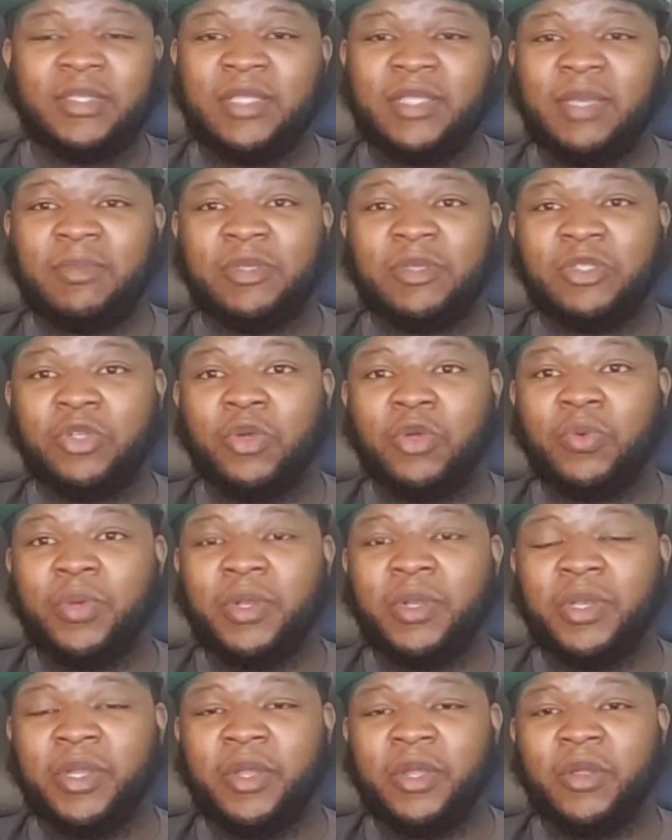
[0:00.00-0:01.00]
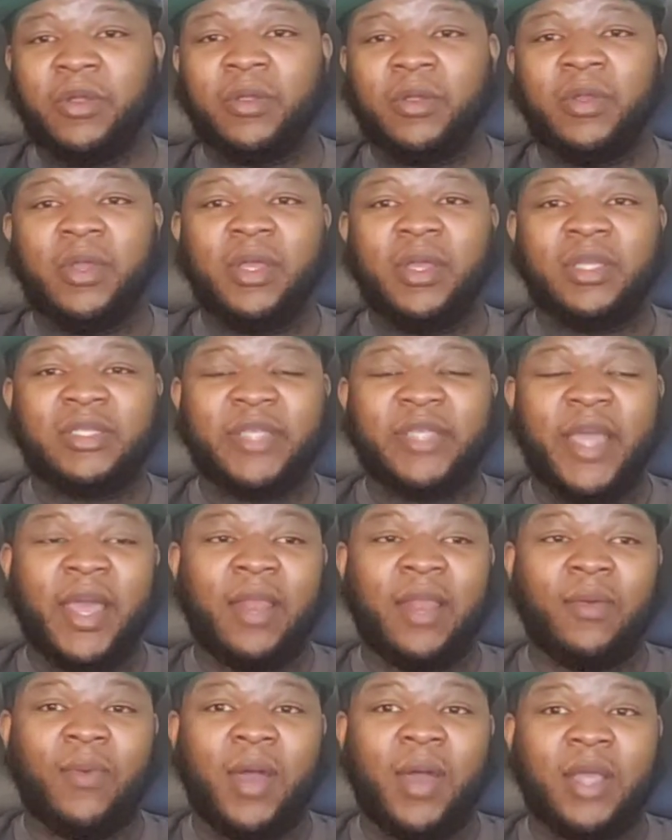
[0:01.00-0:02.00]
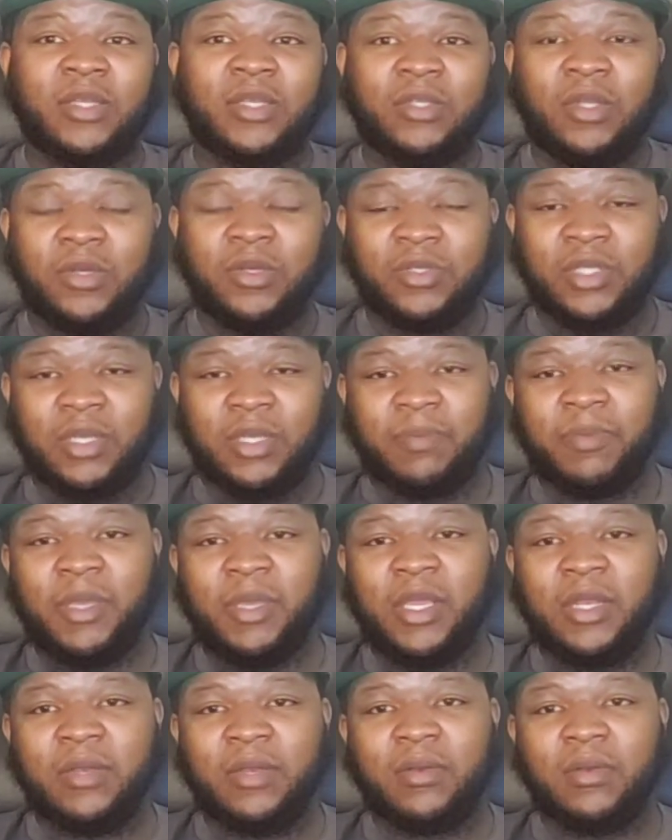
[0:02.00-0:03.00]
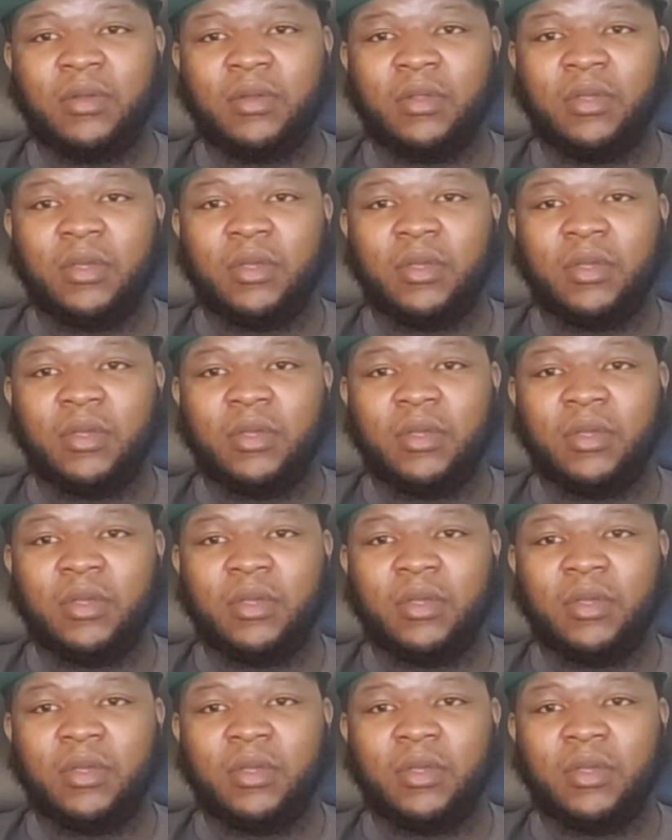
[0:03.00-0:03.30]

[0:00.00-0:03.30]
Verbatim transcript: His team is nowhere near talent-wise close to competing,